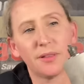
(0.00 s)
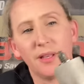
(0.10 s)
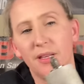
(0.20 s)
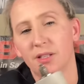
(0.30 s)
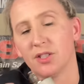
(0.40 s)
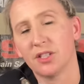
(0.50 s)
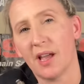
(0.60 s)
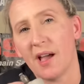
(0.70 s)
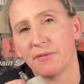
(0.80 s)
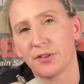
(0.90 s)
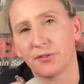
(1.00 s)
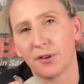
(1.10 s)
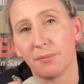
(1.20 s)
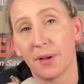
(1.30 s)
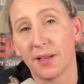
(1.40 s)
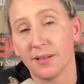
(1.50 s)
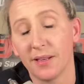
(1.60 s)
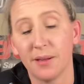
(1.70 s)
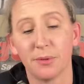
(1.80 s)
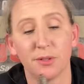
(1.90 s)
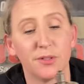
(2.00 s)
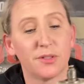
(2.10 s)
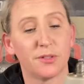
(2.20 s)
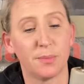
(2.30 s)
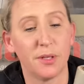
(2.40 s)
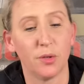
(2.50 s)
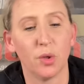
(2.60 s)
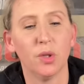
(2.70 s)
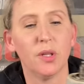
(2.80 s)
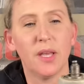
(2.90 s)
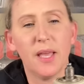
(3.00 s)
the shaft from my neighbor's spindle